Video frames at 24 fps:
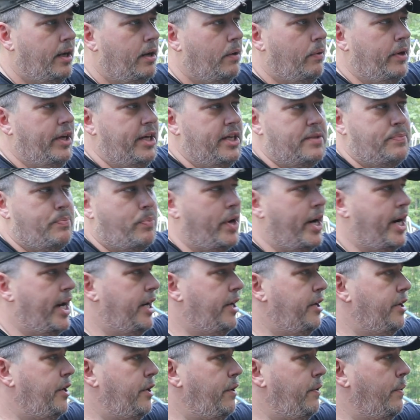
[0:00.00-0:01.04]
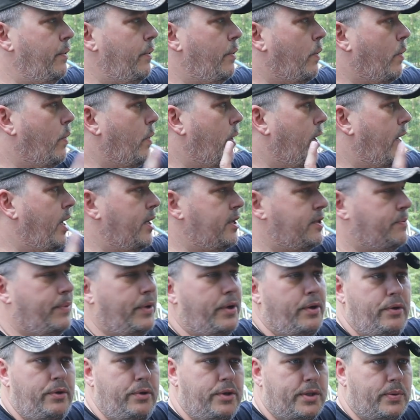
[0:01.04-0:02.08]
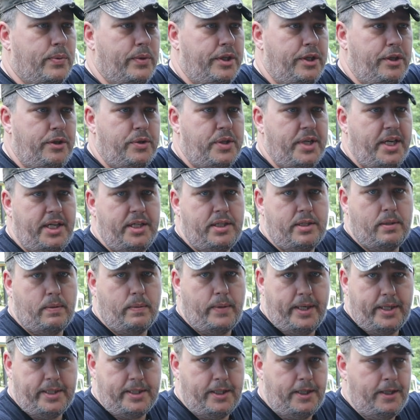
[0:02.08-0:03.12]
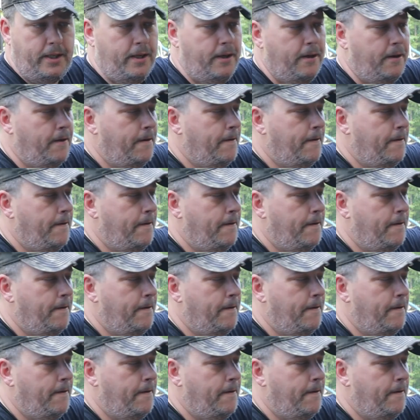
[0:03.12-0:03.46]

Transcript: When it's brand new, or I suppose when you change the resin,